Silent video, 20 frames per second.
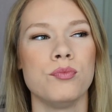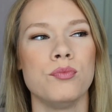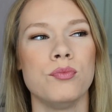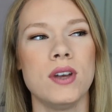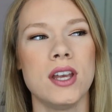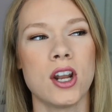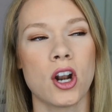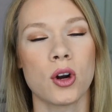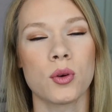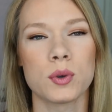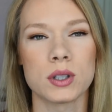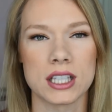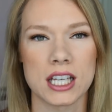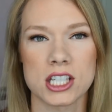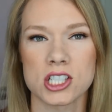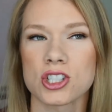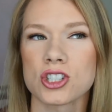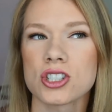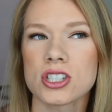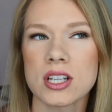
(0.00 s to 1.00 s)
in our
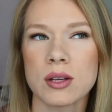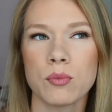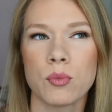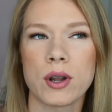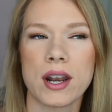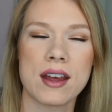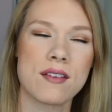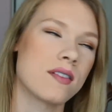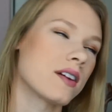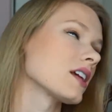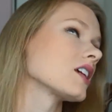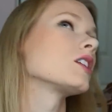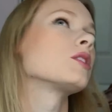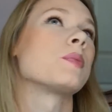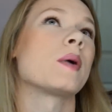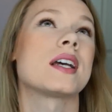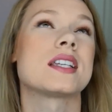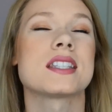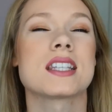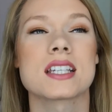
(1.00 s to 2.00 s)
relationship, when I've
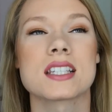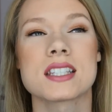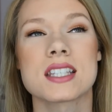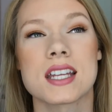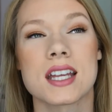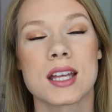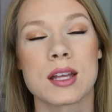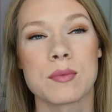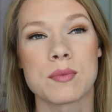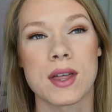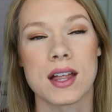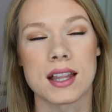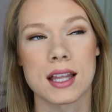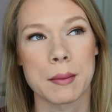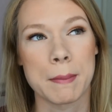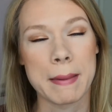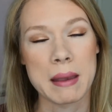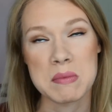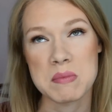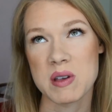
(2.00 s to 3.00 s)
expressed things to him that
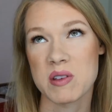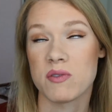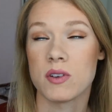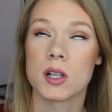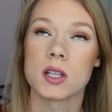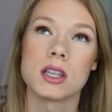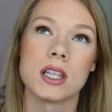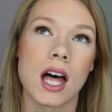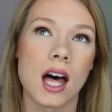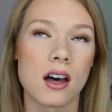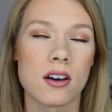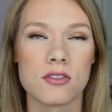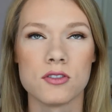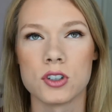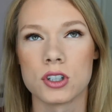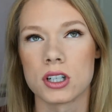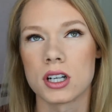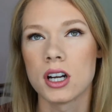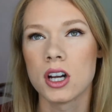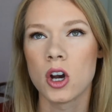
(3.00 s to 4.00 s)
like make me feel loved
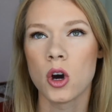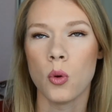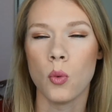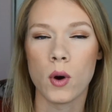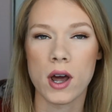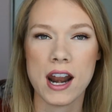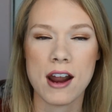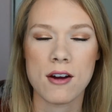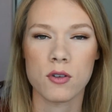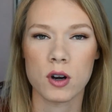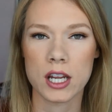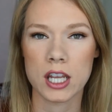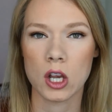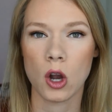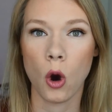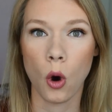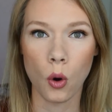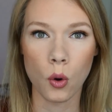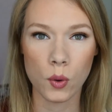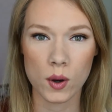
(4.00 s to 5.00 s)
or whatever, he
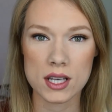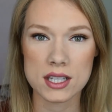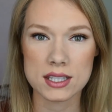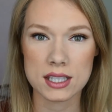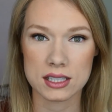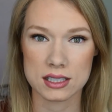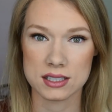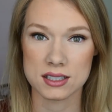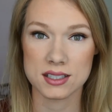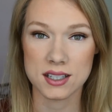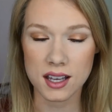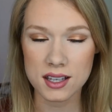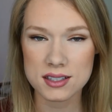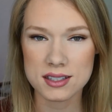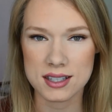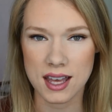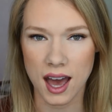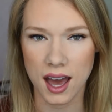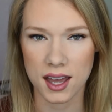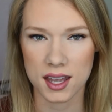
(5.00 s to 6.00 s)
always like
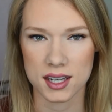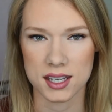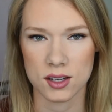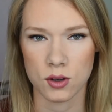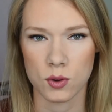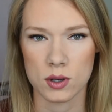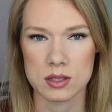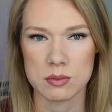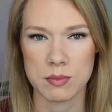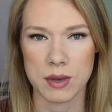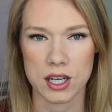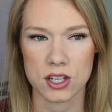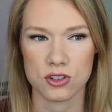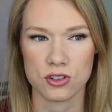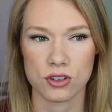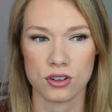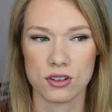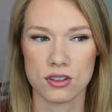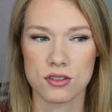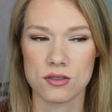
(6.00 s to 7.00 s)
does that, and he always makes
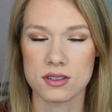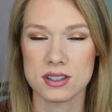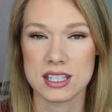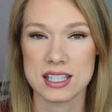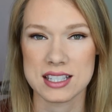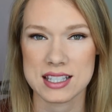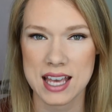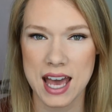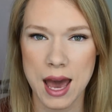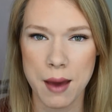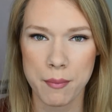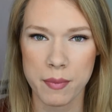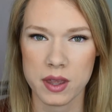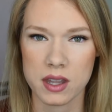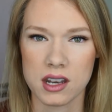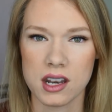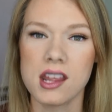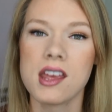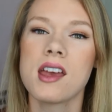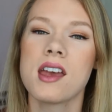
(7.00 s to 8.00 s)
sure those things
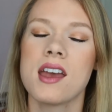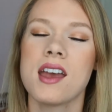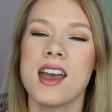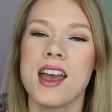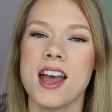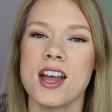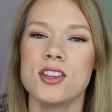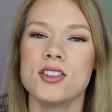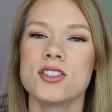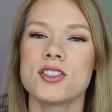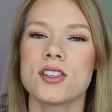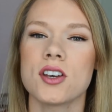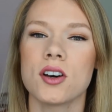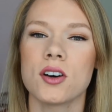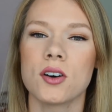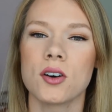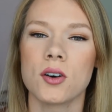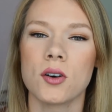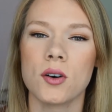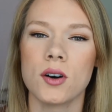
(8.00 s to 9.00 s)
happen. And
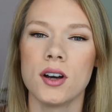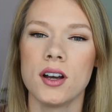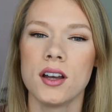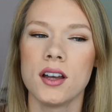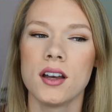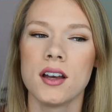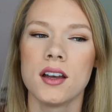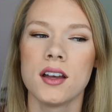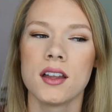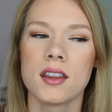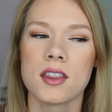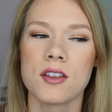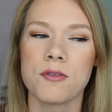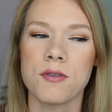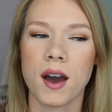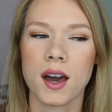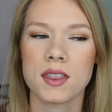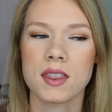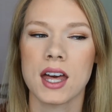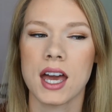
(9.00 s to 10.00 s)
so the
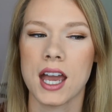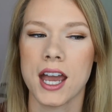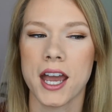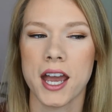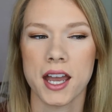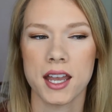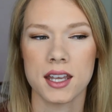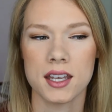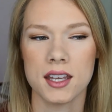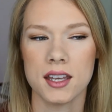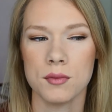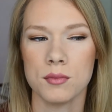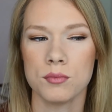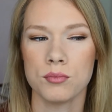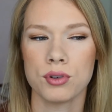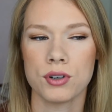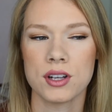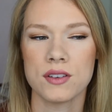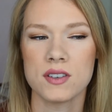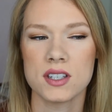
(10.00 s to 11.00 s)
fact that I
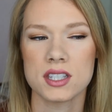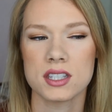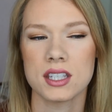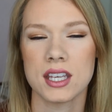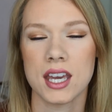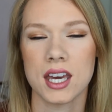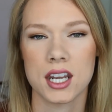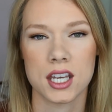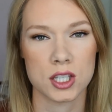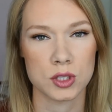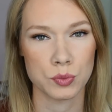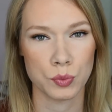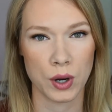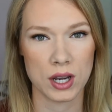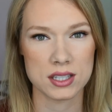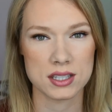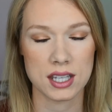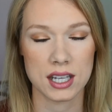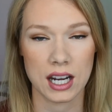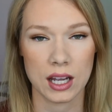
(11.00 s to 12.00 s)
previously had
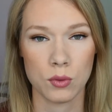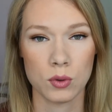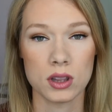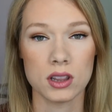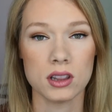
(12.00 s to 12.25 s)
expressed that I would